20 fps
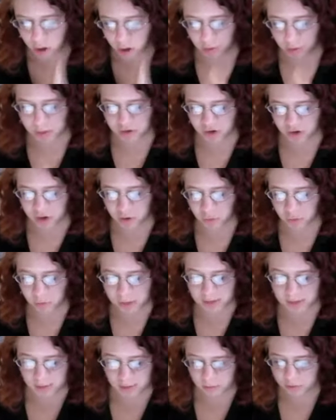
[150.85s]
by trying to
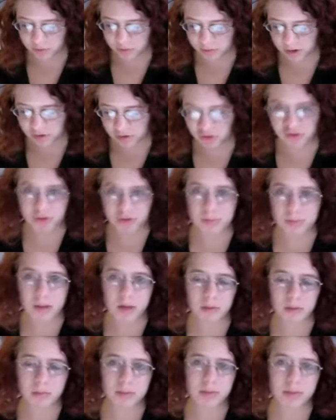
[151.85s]
reason which picture should
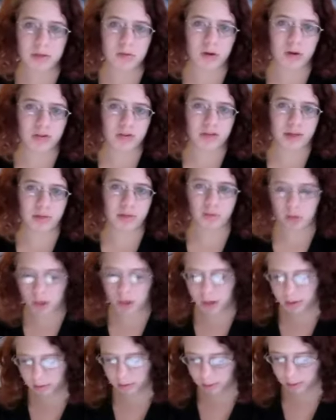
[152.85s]
possibly be the correct answer,
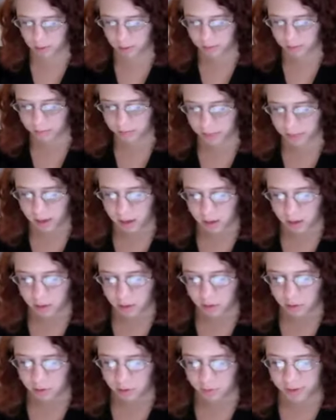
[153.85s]
like I said.
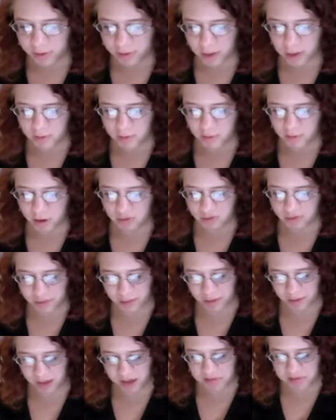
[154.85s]
There's reasoning involved in
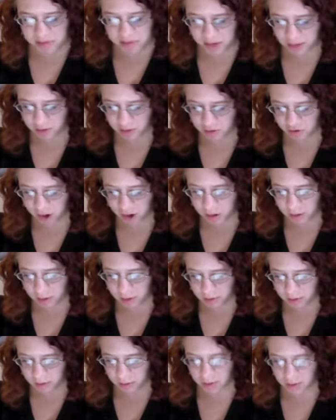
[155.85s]
this game because a child
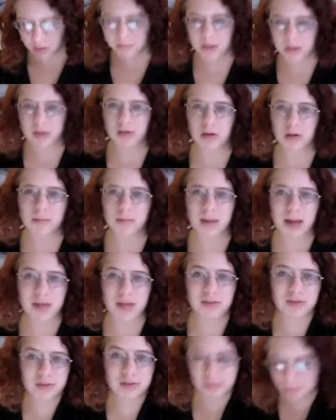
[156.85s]
has to think based on
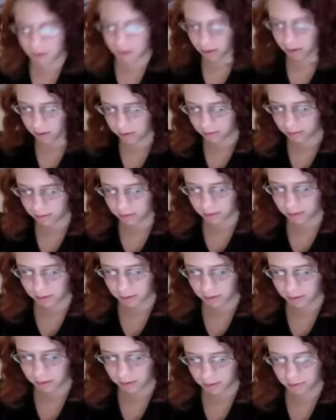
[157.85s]
past
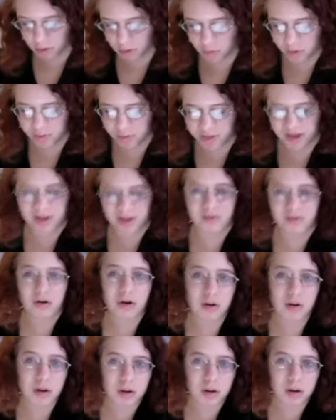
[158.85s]
experiences or what they have
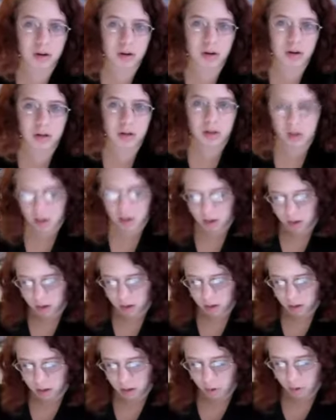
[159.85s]
heard,
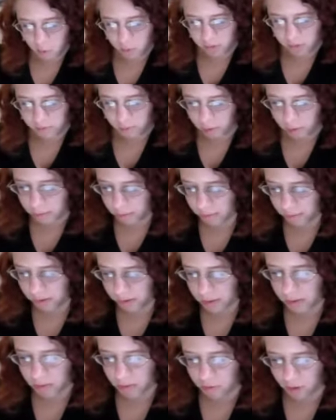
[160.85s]
what verb is
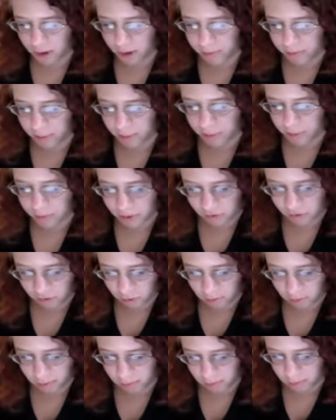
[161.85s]
being described in the
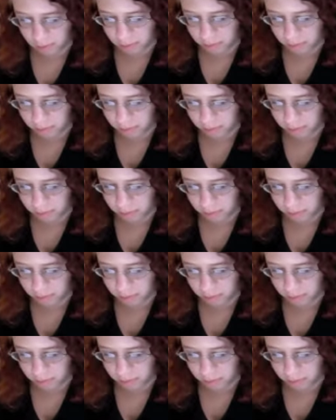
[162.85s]
pictures.